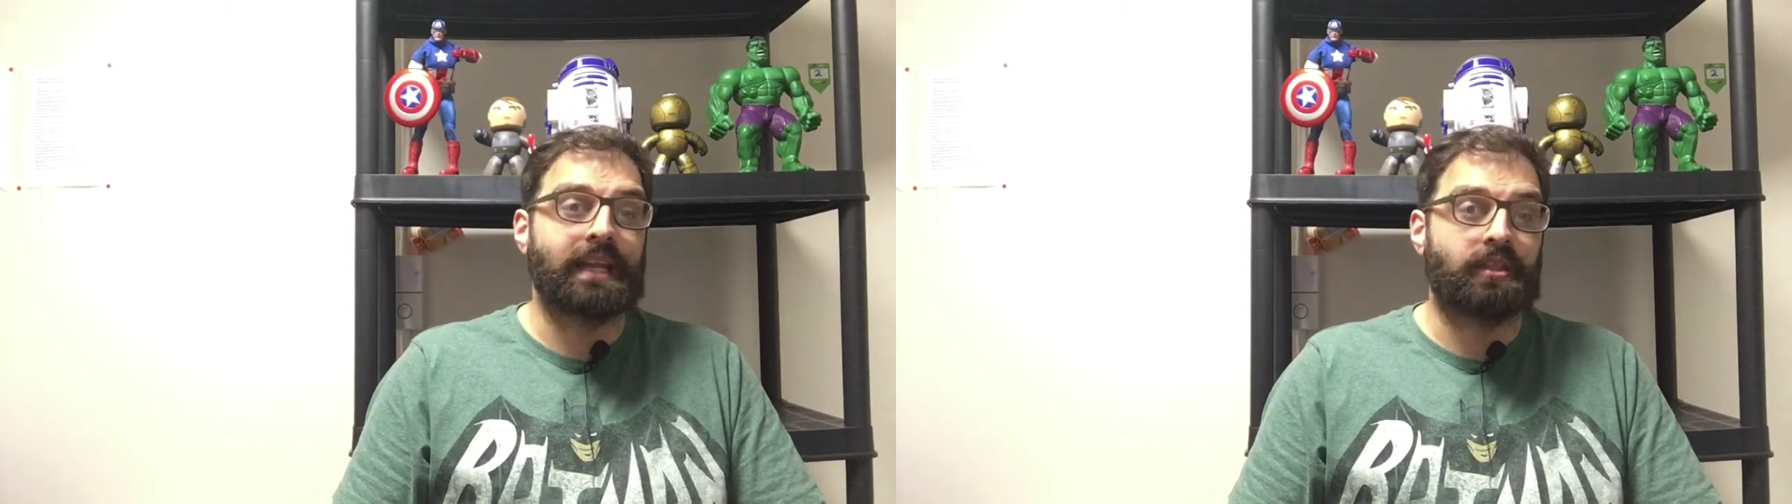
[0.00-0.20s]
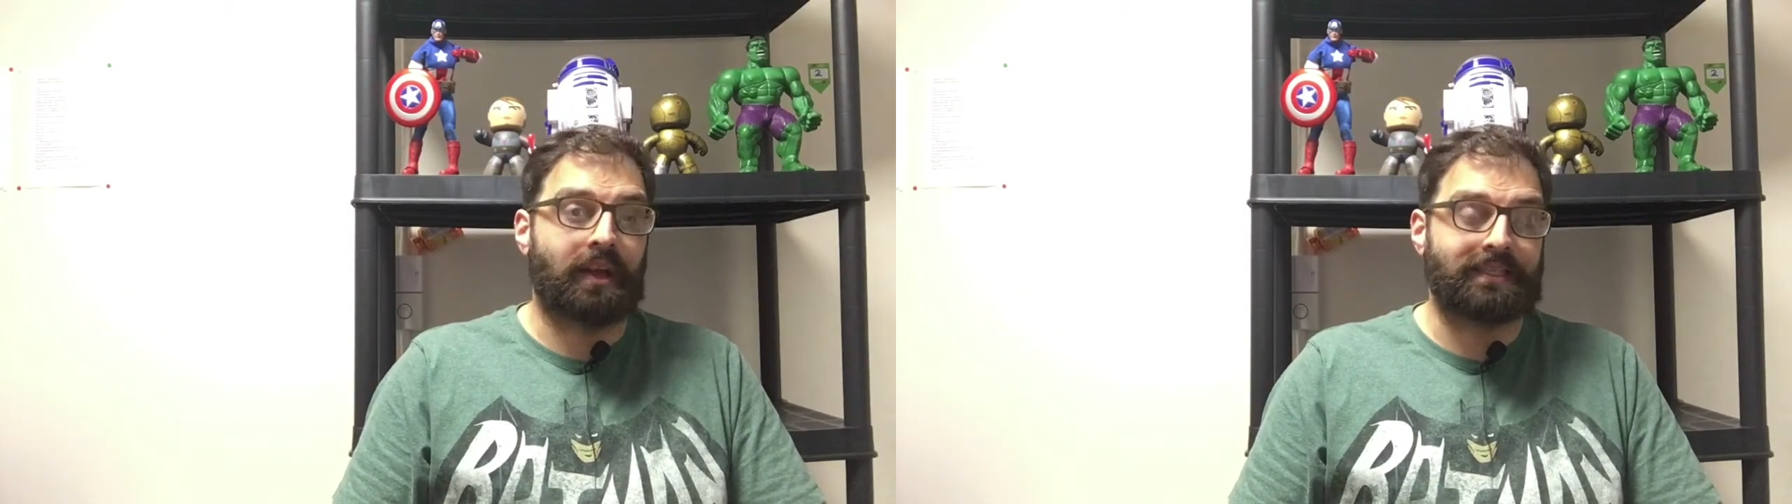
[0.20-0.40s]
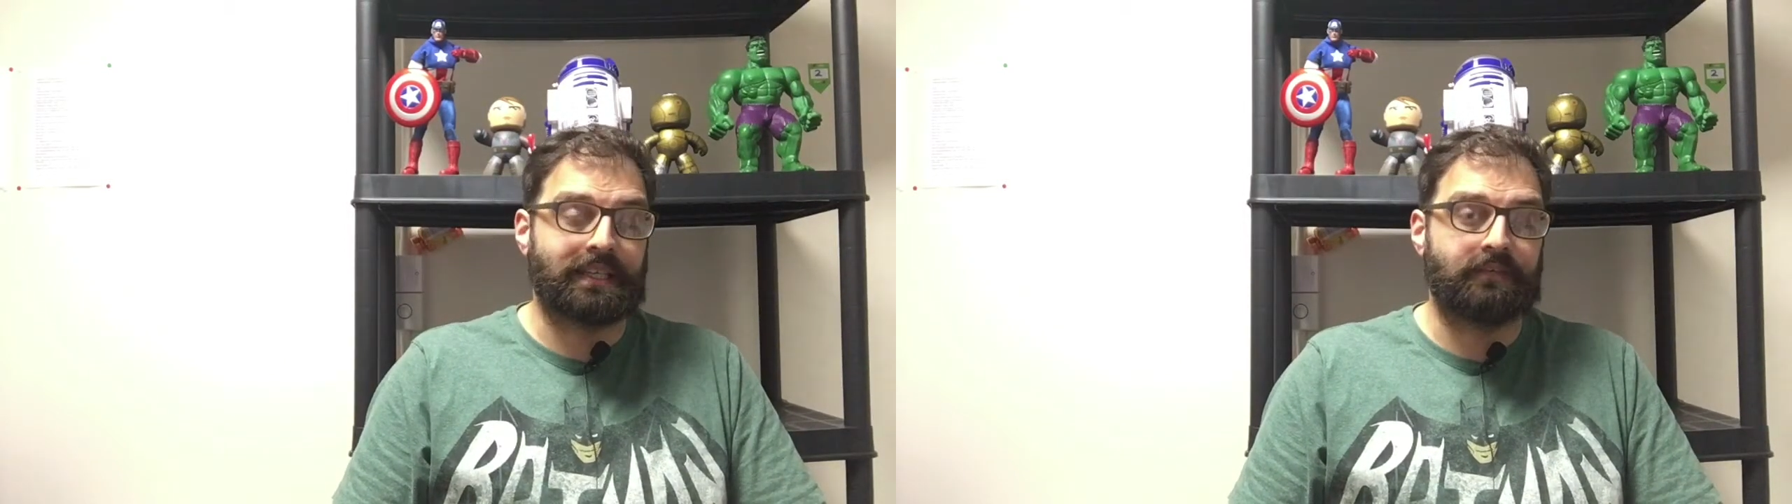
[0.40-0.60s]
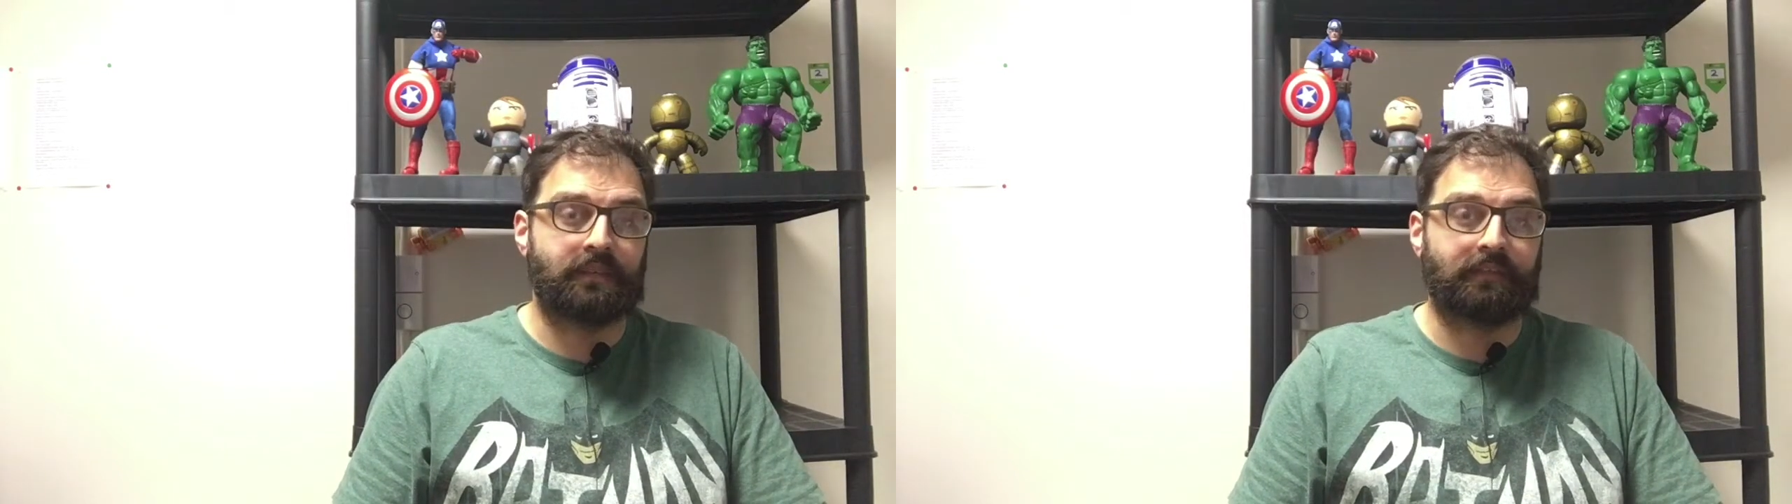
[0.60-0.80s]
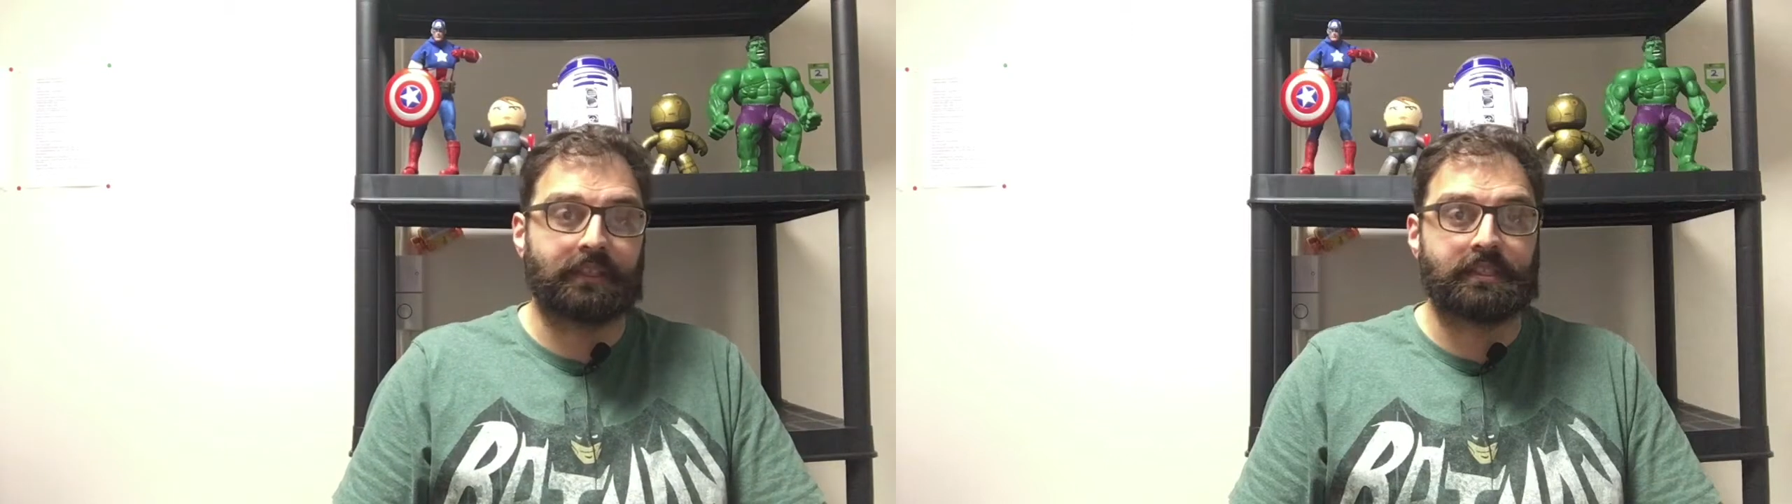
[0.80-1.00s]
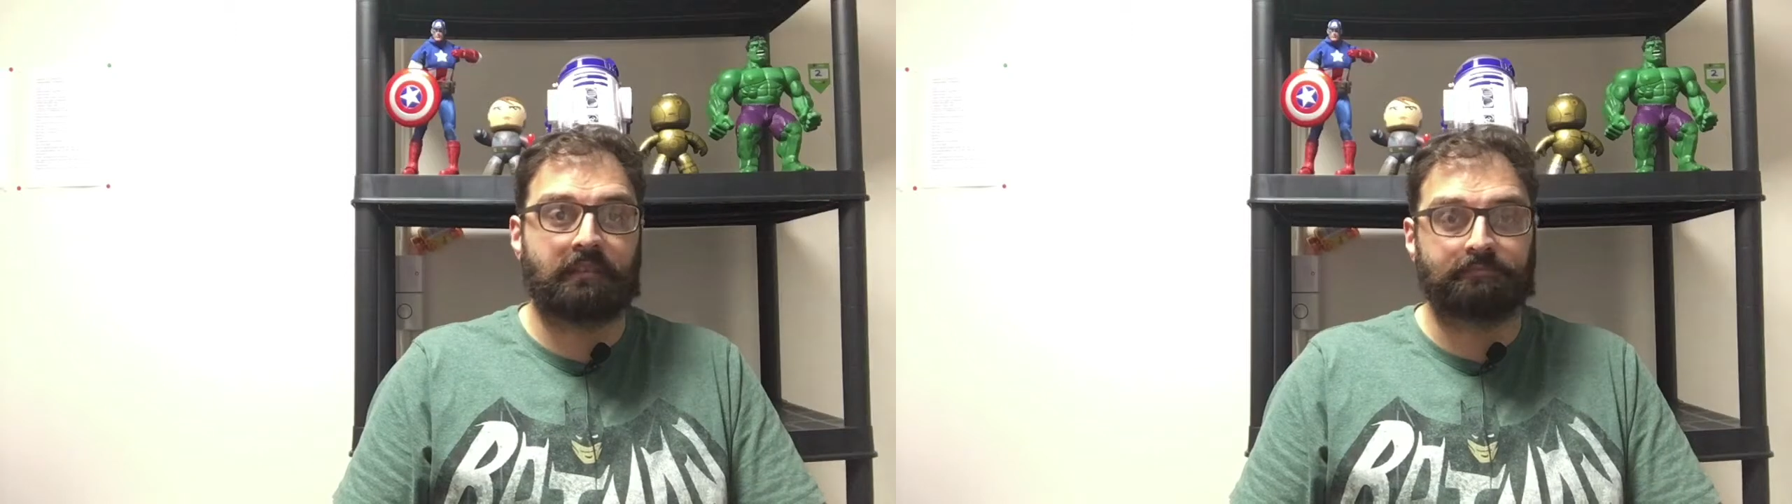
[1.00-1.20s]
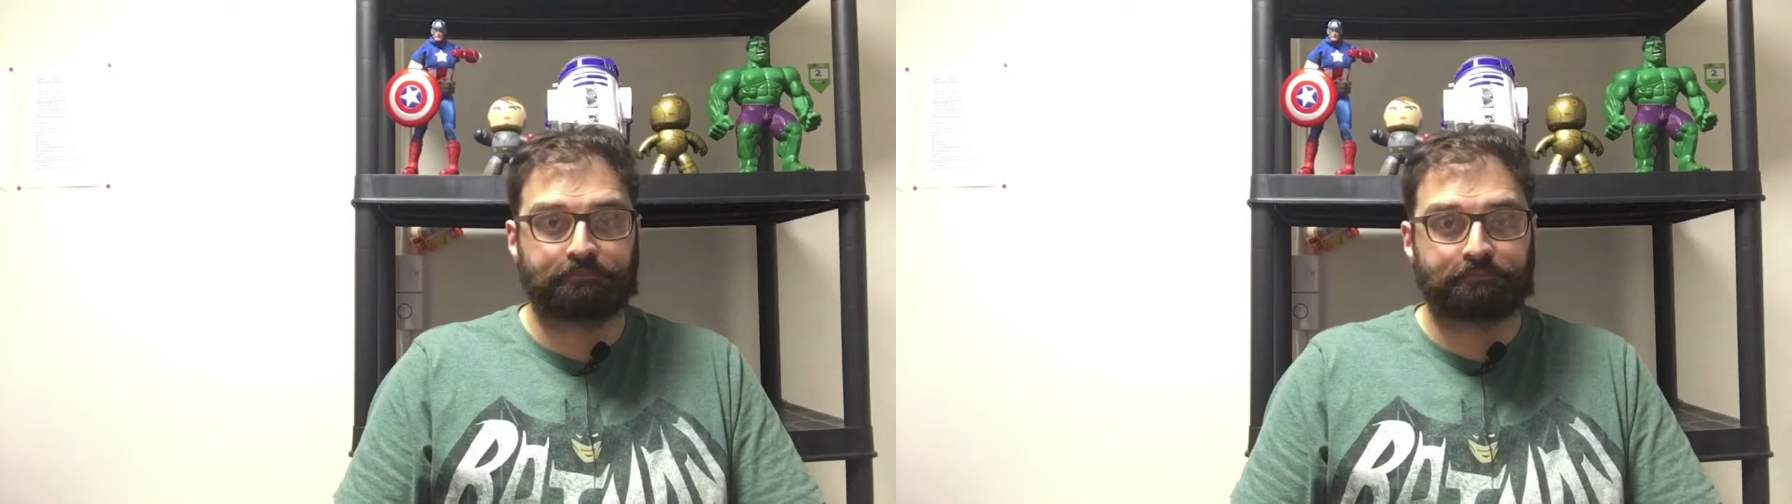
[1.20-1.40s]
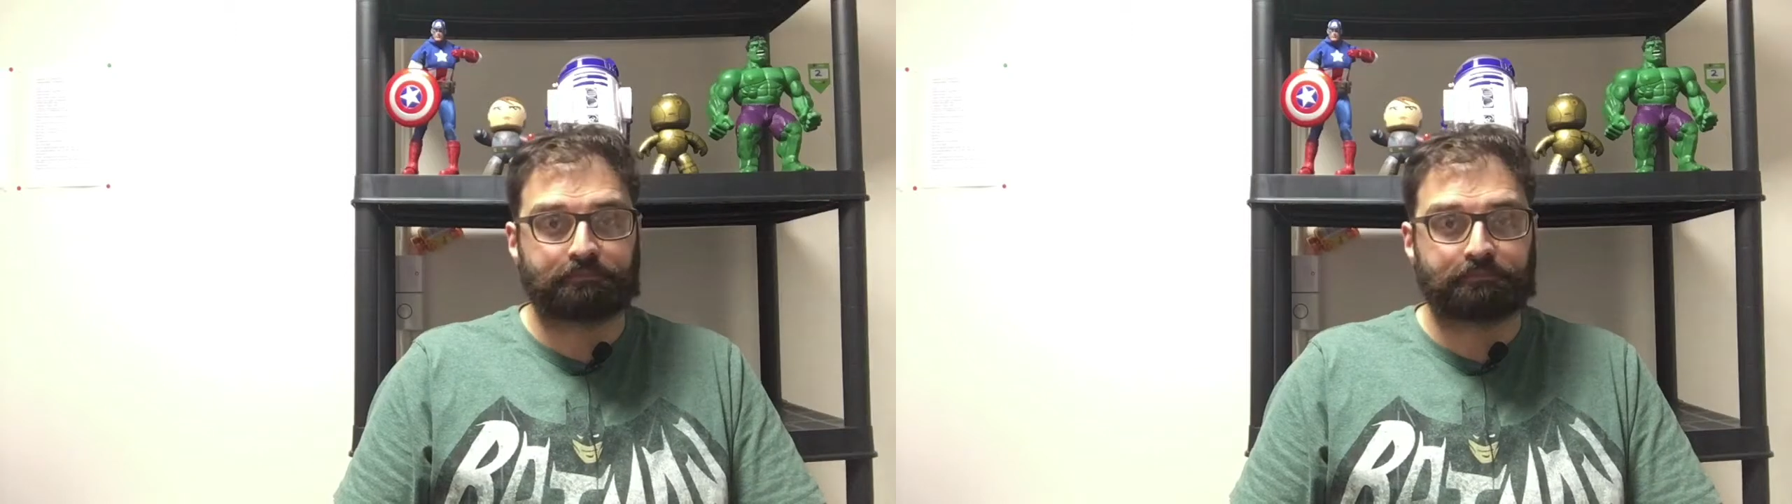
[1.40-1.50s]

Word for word: in 1957.